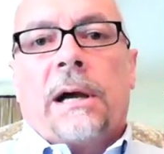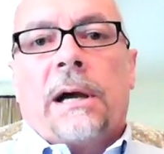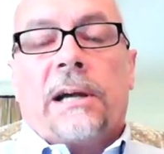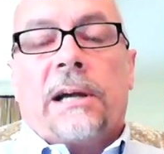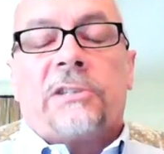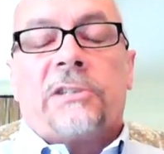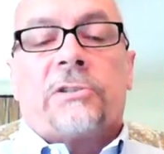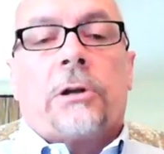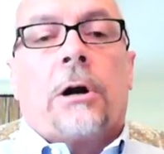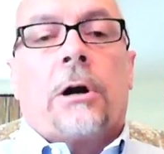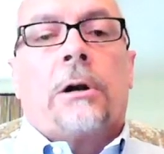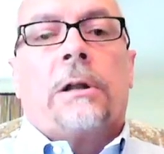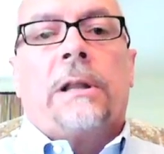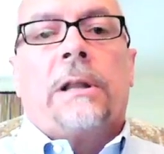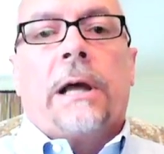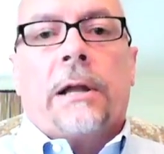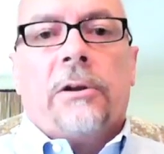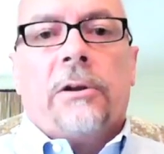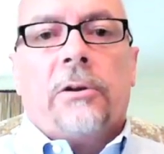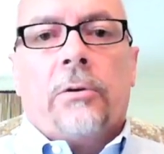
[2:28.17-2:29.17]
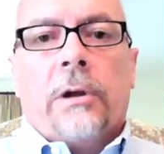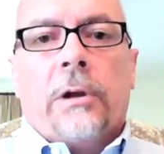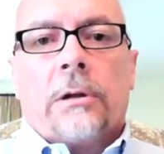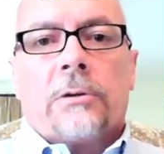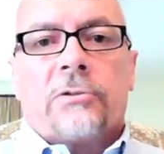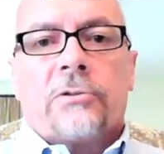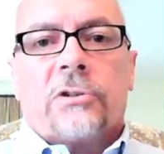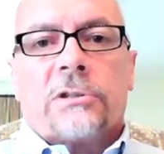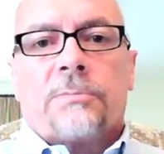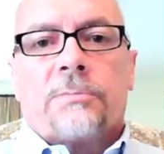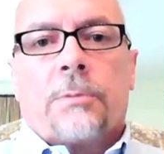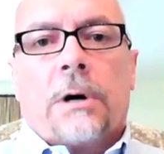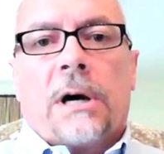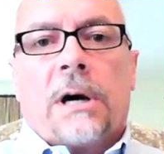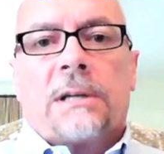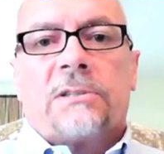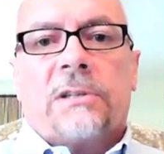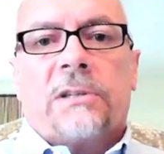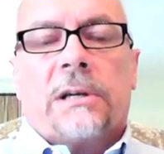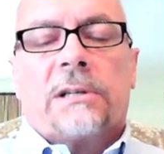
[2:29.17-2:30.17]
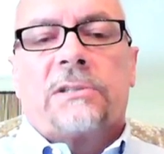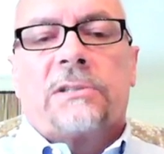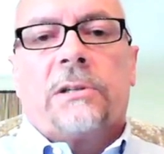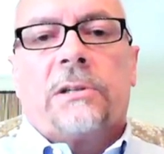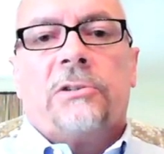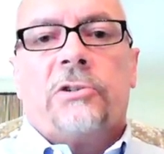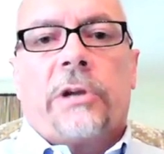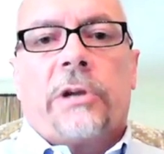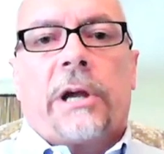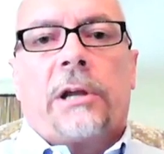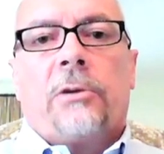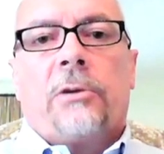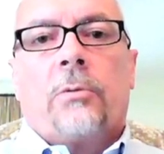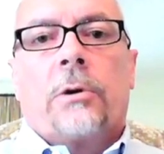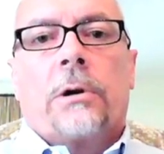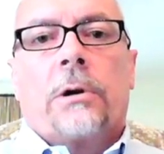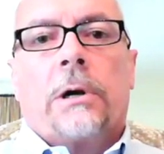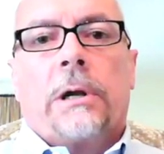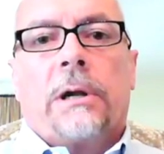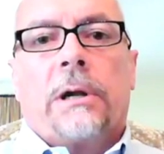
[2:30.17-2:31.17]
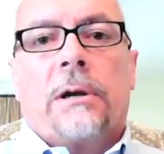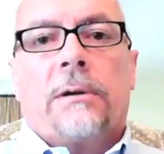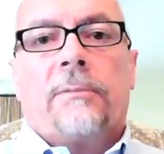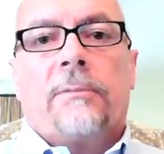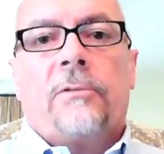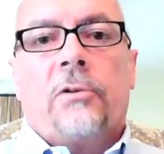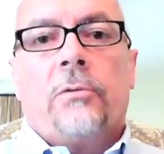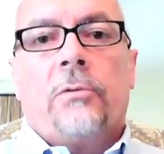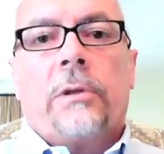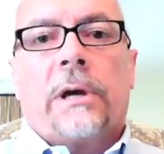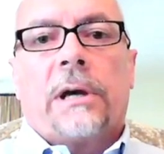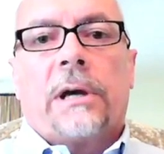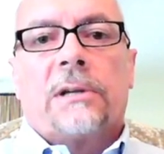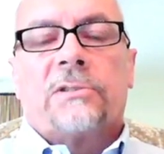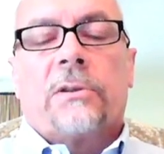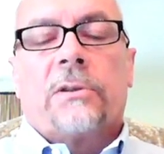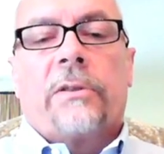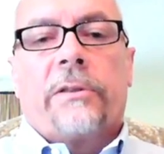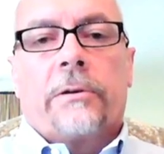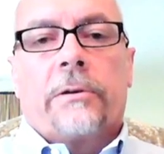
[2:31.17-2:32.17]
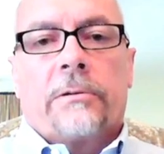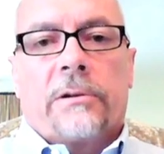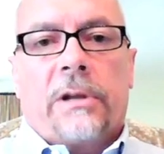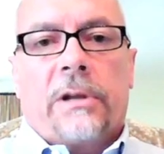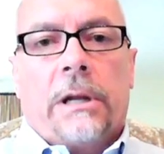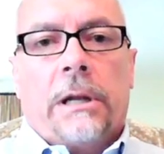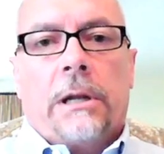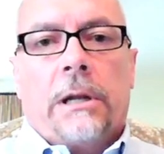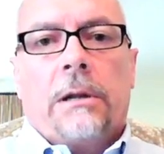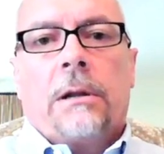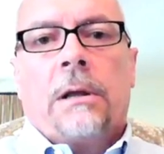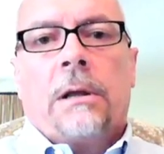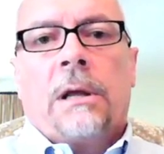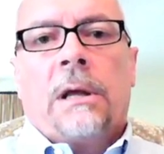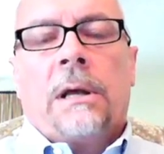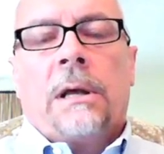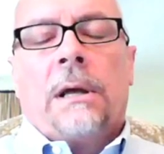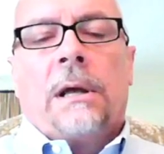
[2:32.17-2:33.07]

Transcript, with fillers: I started that due diligence process in January of 2013.